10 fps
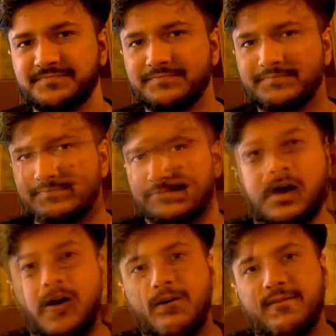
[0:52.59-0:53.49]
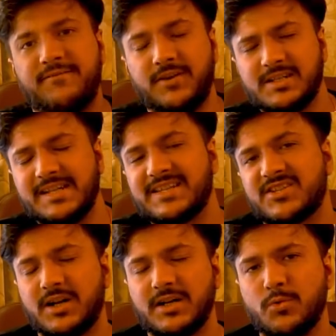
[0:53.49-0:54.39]
So first let's
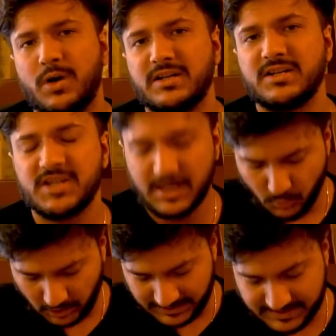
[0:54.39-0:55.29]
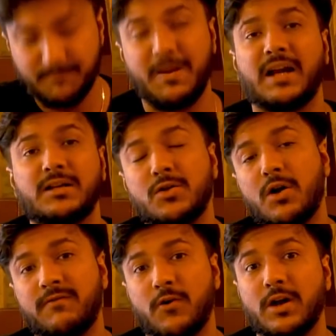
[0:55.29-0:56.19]
start to understand what is the pattern
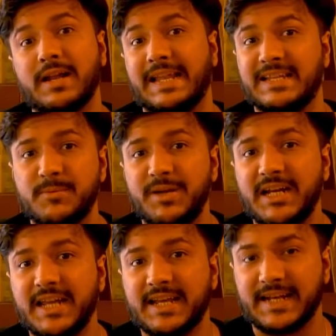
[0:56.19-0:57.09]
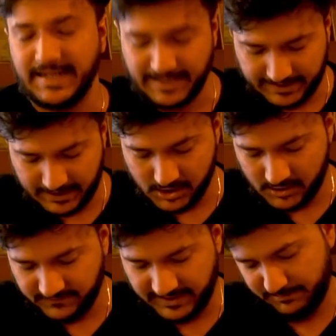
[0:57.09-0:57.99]
of or eligibility criteria
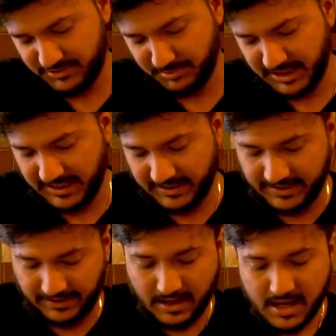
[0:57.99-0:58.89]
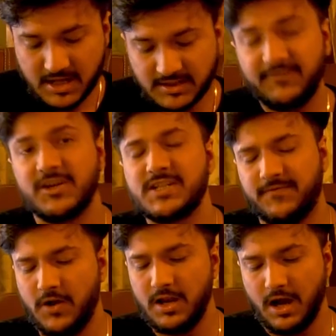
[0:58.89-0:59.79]
of Capgemini, right? So first
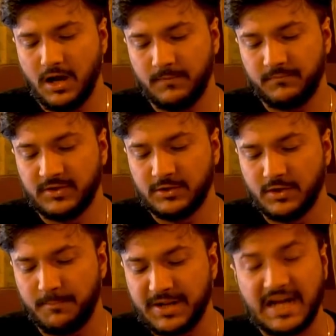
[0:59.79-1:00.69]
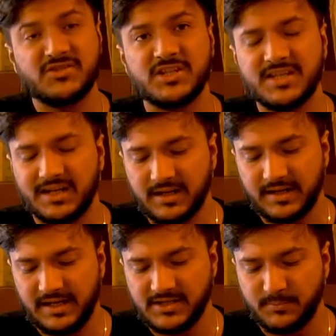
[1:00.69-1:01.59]
of all, the branches that are
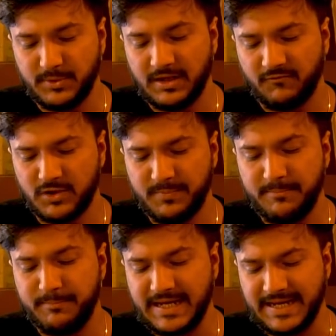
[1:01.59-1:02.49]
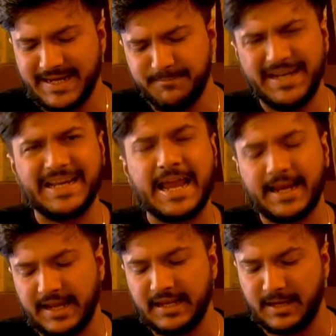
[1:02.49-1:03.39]
eligible would be BE,
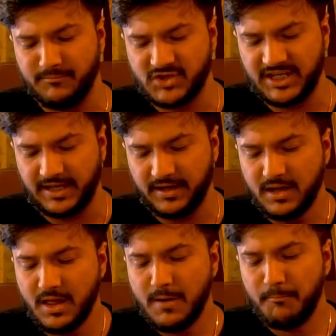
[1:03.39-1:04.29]
BTech and MCA.